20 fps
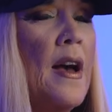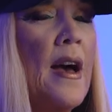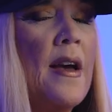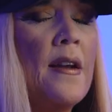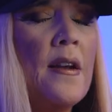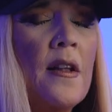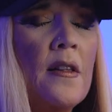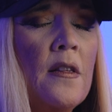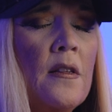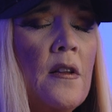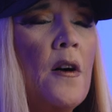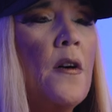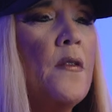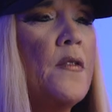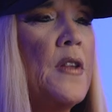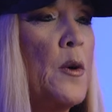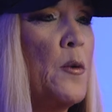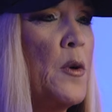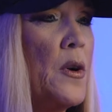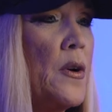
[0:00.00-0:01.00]
And I
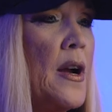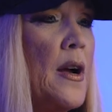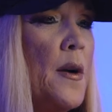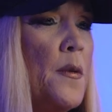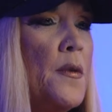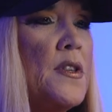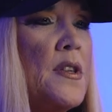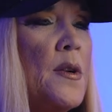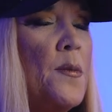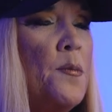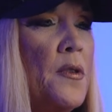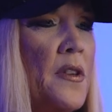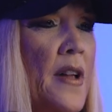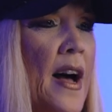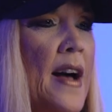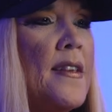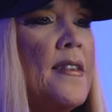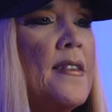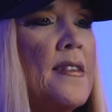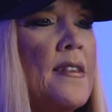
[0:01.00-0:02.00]
love that we were able to
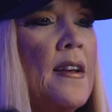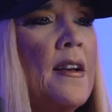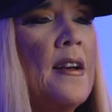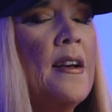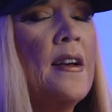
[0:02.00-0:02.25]
bless